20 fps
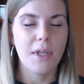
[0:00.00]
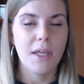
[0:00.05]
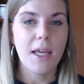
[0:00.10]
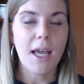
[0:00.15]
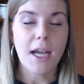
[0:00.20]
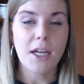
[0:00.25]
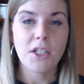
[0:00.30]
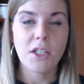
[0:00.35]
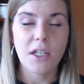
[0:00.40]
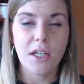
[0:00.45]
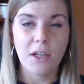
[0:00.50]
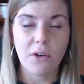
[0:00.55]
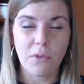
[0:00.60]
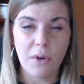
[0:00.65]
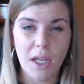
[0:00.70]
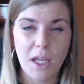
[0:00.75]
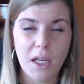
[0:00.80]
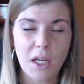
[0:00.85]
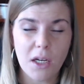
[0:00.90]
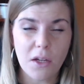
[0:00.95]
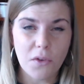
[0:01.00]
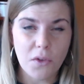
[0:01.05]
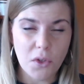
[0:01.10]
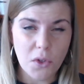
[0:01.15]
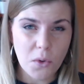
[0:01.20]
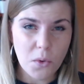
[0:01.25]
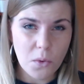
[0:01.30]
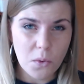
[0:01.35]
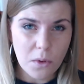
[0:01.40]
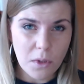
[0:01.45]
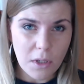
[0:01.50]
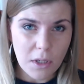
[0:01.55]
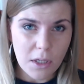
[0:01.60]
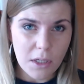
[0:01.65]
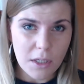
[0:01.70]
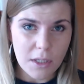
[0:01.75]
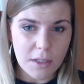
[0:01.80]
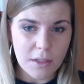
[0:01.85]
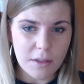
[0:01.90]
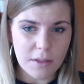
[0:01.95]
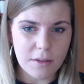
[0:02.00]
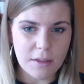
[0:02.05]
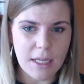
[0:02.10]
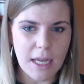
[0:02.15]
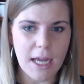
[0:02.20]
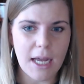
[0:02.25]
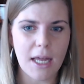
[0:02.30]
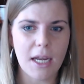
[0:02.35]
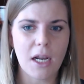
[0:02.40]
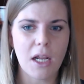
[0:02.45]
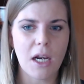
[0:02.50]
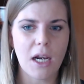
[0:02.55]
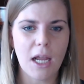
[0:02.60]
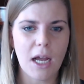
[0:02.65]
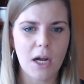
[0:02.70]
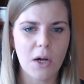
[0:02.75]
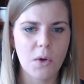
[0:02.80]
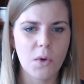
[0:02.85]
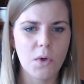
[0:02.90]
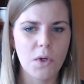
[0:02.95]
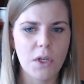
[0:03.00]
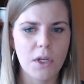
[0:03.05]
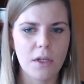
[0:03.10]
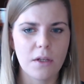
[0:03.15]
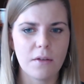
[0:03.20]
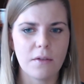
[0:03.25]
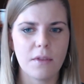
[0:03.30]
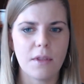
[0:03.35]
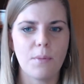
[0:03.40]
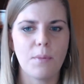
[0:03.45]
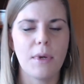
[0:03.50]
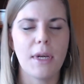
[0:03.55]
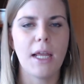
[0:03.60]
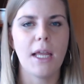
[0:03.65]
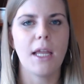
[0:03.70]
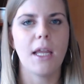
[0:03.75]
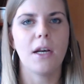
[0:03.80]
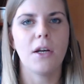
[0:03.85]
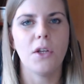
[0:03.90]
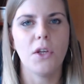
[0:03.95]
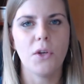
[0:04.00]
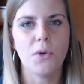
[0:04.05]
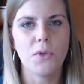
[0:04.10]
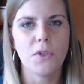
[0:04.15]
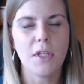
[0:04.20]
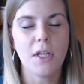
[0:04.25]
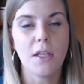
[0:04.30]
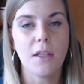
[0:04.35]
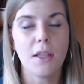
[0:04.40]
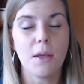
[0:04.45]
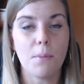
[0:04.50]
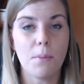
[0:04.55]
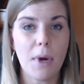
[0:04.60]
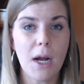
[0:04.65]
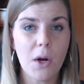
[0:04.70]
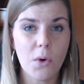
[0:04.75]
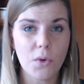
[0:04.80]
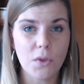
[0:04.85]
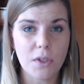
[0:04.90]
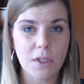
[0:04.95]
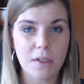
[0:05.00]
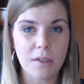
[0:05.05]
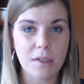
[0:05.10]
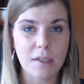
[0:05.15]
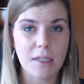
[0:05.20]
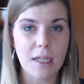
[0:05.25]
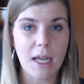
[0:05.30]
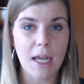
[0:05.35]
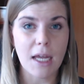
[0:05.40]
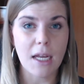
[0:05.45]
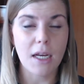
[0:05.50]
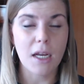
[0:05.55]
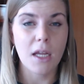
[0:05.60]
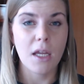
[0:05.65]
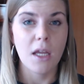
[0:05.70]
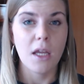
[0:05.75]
he actually created a tool that allowed the player using the mouse instead,